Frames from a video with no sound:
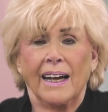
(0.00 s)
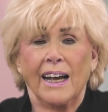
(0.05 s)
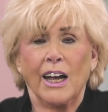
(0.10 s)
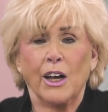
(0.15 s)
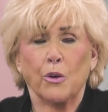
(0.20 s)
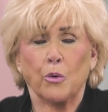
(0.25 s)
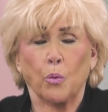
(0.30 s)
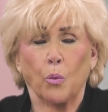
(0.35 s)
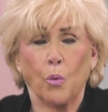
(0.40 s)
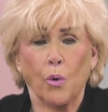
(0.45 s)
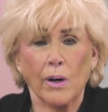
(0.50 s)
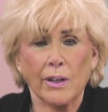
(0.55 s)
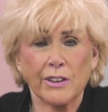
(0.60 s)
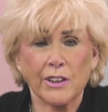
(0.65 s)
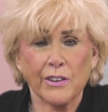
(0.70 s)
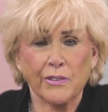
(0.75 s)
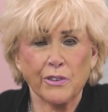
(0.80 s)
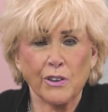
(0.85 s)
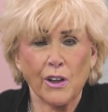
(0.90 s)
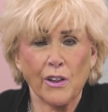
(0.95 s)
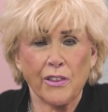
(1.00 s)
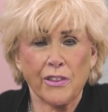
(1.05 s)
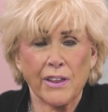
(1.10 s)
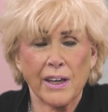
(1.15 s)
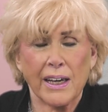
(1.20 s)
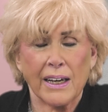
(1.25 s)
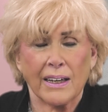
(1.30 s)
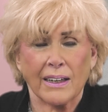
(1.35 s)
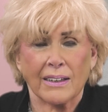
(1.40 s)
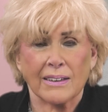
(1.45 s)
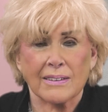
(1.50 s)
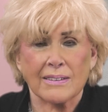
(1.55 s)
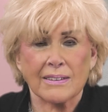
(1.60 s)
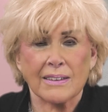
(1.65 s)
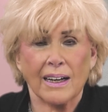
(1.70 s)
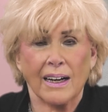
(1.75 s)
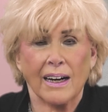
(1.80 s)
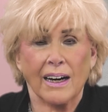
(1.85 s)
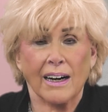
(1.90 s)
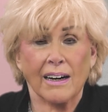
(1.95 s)
and wonderful
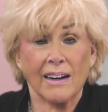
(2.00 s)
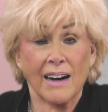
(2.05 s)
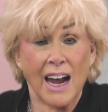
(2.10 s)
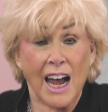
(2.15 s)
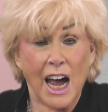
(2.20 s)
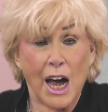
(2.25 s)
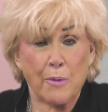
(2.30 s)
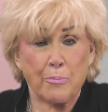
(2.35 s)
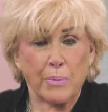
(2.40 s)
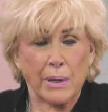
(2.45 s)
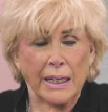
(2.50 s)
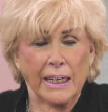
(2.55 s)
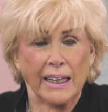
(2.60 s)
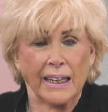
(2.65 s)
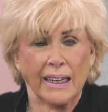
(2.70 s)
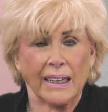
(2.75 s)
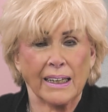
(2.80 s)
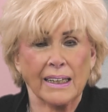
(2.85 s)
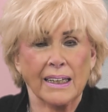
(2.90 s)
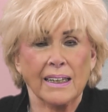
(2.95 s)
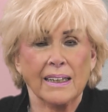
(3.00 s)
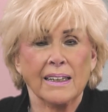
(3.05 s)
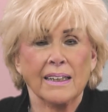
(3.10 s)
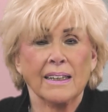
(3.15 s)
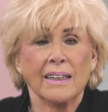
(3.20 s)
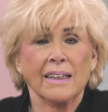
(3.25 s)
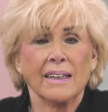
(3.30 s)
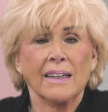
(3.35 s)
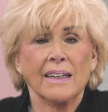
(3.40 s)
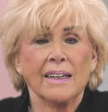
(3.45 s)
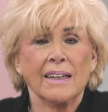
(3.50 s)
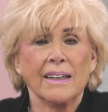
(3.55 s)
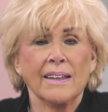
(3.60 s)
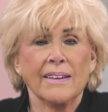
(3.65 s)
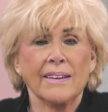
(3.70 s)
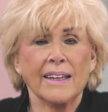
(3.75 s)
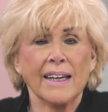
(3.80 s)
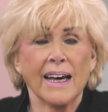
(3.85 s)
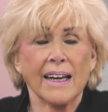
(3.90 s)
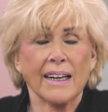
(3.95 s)
things are happening
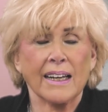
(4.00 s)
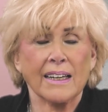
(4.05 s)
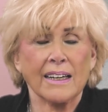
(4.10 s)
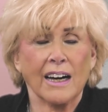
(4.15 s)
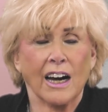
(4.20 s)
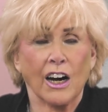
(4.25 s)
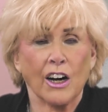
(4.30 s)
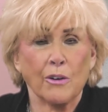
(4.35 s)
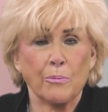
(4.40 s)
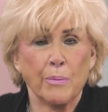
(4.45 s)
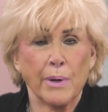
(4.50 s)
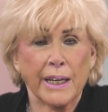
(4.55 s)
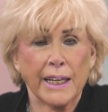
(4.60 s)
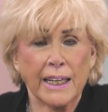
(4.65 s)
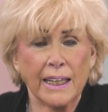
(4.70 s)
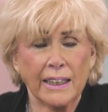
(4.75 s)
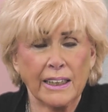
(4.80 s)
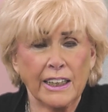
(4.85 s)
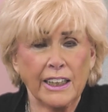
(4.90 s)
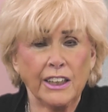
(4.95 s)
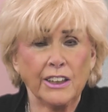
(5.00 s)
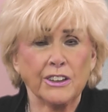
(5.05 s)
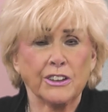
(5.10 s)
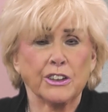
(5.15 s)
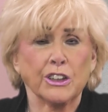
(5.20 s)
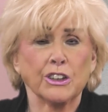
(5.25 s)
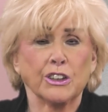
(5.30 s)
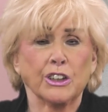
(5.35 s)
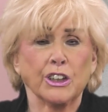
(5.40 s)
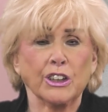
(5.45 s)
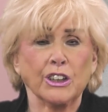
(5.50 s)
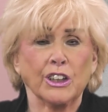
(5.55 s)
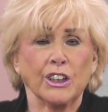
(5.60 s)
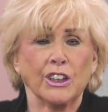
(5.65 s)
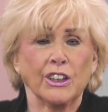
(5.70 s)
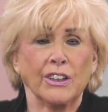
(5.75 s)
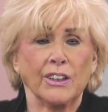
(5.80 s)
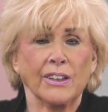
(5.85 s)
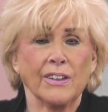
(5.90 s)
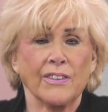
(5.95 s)
that are beginning to
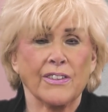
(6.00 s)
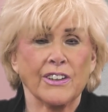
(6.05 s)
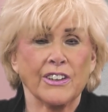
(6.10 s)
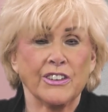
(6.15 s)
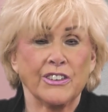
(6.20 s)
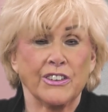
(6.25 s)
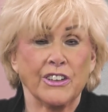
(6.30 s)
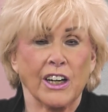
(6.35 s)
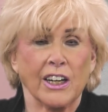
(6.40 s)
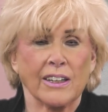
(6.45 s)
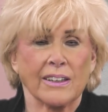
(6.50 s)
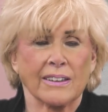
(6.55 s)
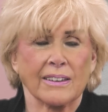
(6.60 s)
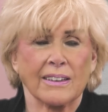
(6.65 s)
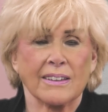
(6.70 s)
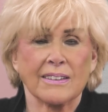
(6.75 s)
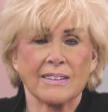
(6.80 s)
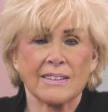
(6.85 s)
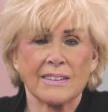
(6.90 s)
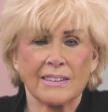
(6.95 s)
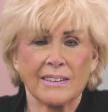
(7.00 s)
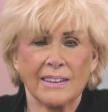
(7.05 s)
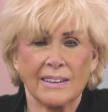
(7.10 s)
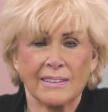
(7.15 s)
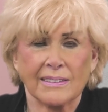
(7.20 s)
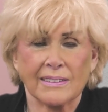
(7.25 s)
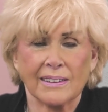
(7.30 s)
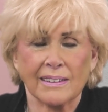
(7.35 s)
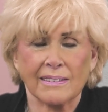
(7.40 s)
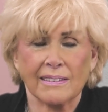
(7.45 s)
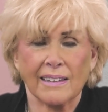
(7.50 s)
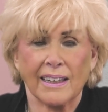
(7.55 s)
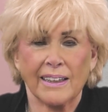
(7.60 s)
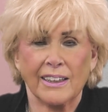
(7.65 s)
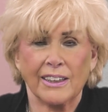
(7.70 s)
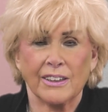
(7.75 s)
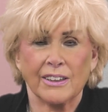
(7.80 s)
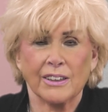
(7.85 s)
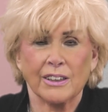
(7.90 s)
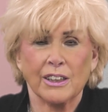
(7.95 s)
turn the darkness into
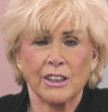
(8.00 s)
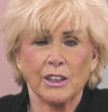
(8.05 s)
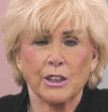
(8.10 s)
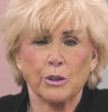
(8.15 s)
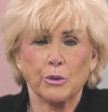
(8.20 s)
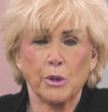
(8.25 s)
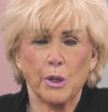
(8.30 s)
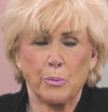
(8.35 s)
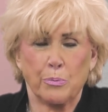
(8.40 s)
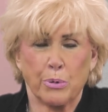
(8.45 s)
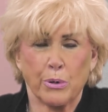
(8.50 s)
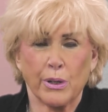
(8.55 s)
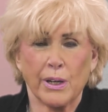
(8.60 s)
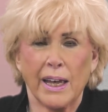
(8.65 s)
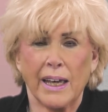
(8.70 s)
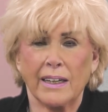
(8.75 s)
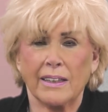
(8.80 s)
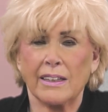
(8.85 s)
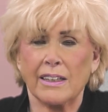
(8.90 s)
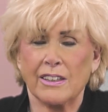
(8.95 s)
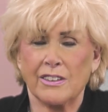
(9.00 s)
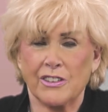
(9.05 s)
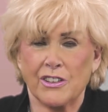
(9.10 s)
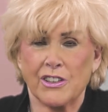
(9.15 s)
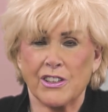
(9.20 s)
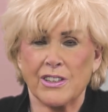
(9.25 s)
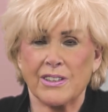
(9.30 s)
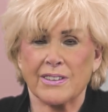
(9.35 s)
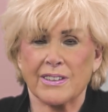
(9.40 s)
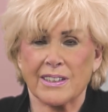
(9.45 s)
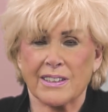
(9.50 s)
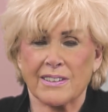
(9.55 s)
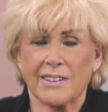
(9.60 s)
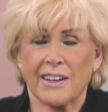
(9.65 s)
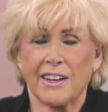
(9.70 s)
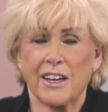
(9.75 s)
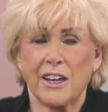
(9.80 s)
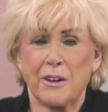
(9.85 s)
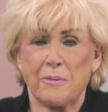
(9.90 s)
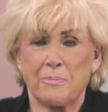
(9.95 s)
light. We pray it in Jesus'
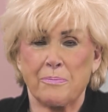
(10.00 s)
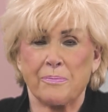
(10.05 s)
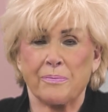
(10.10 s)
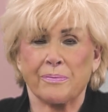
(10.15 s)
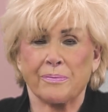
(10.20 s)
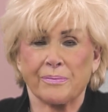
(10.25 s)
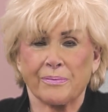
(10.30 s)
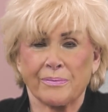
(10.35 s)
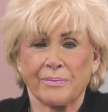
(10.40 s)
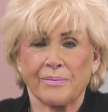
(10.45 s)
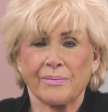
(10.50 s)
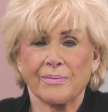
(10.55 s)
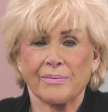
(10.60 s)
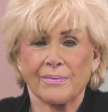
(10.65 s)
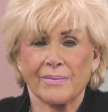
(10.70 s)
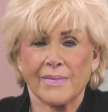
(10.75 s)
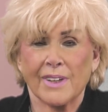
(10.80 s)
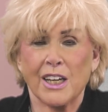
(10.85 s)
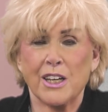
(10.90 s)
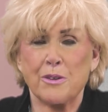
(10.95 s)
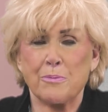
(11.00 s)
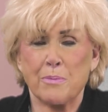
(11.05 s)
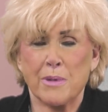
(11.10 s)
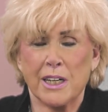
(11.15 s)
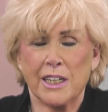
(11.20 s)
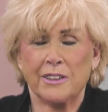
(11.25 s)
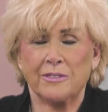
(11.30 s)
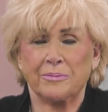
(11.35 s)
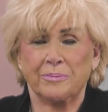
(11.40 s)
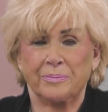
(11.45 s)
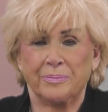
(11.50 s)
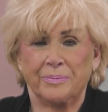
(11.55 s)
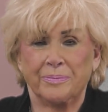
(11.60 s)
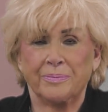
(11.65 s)
name. Amen.